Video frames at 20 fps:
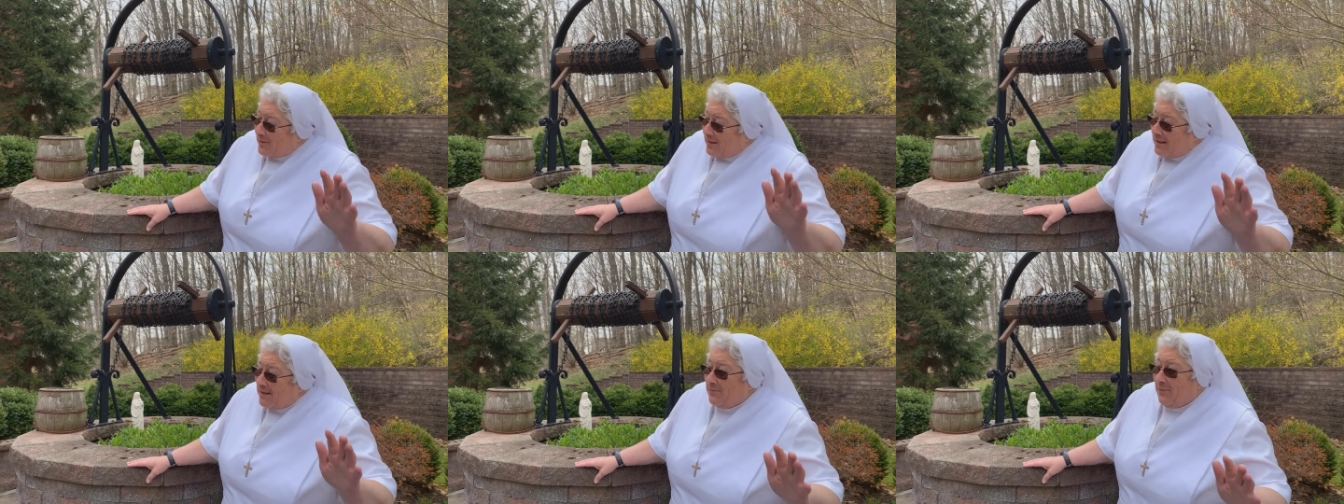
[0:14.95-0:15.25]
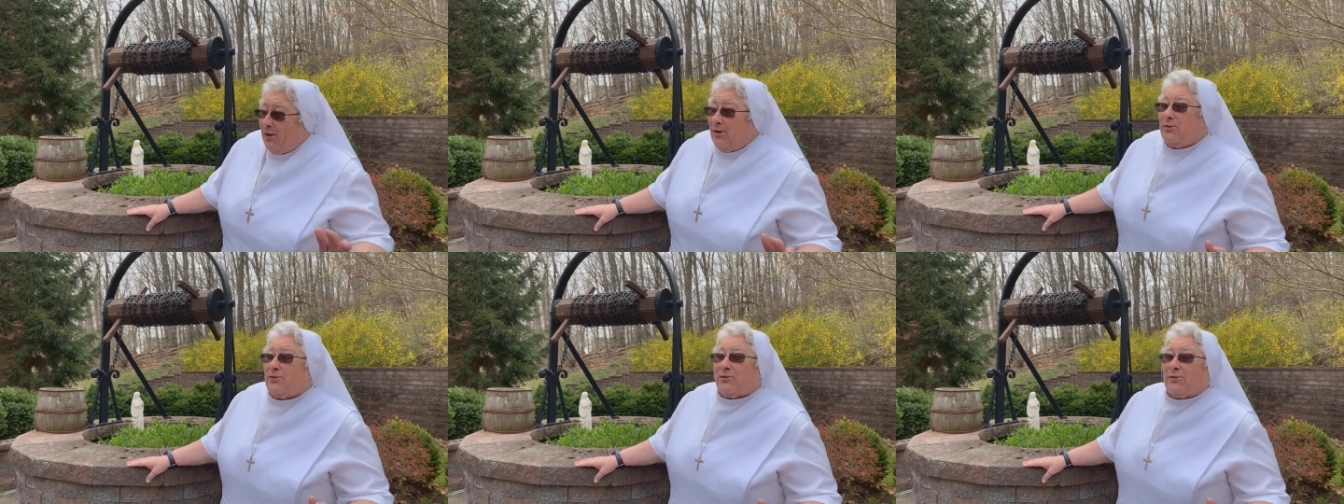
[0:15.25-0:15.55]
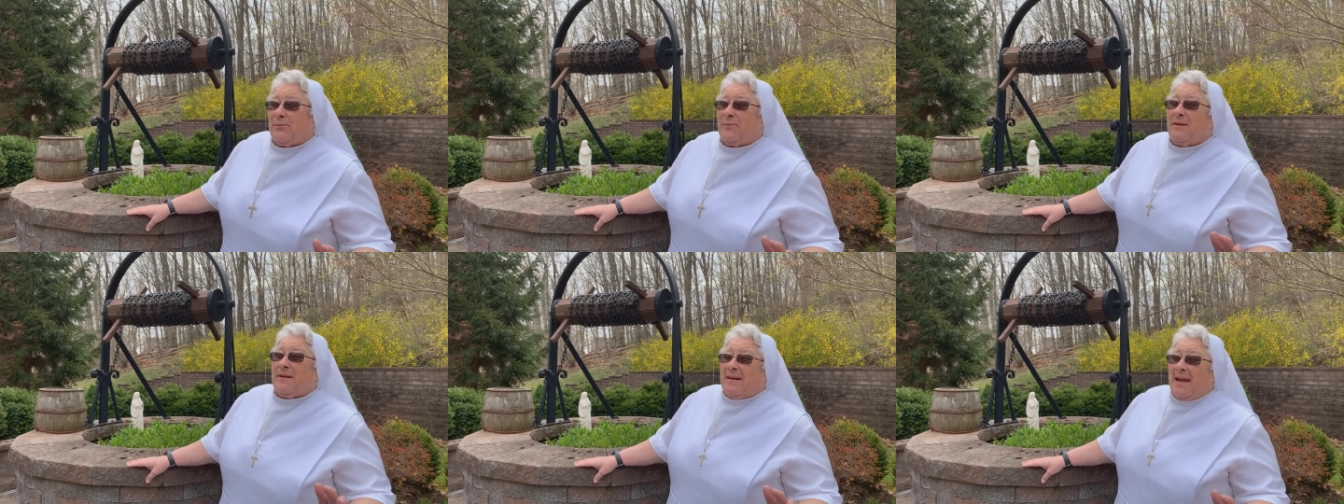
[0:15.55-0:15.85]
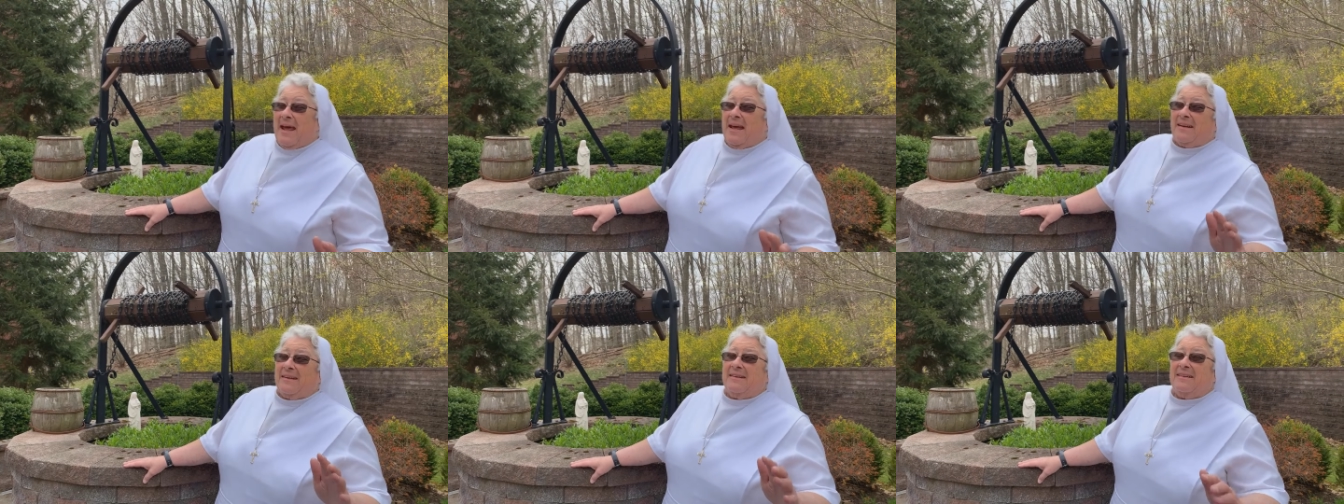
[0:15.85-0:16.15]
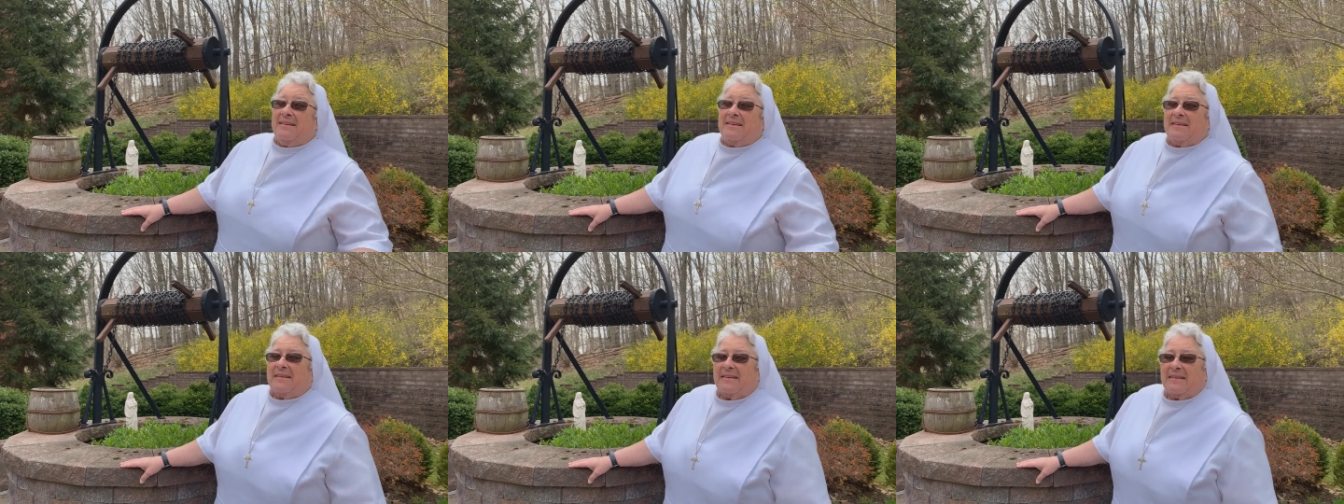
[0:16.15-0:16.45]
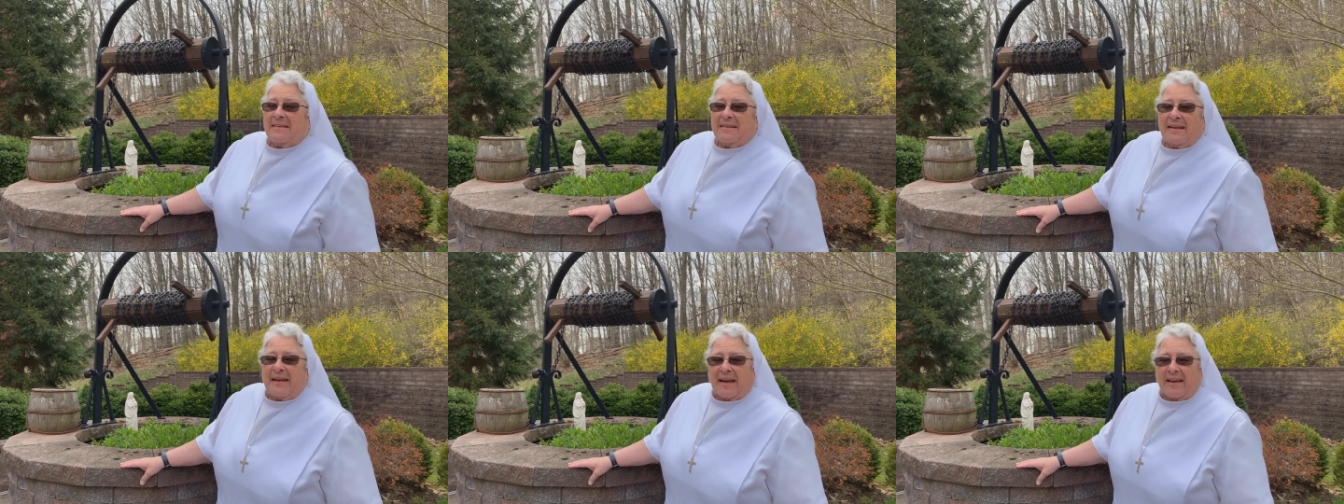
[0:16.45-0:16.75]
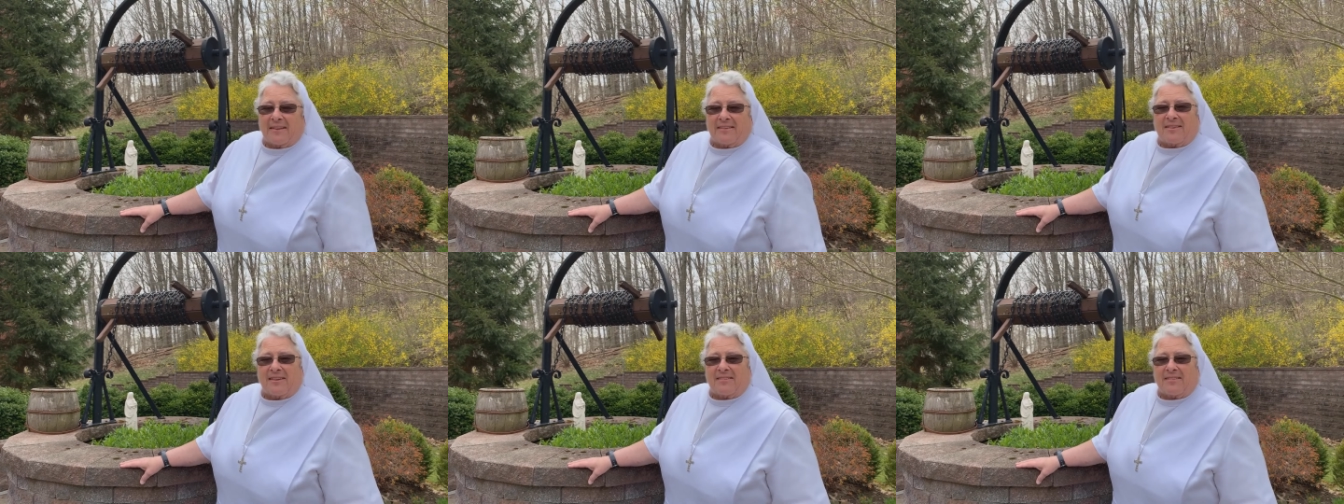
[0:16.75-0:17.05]
really rose from the dead
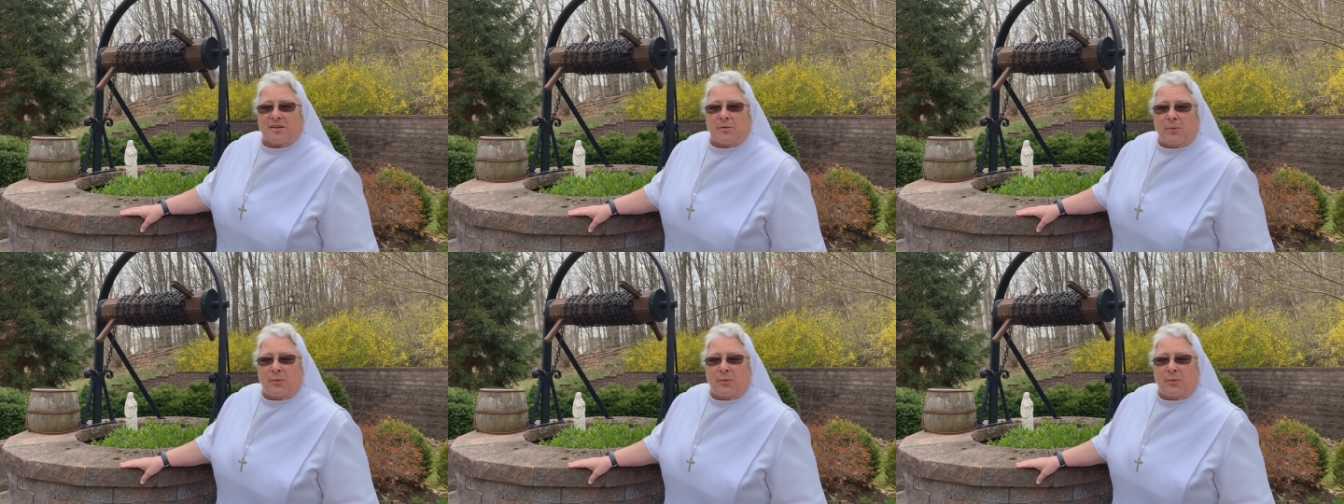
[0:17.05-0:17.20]
and says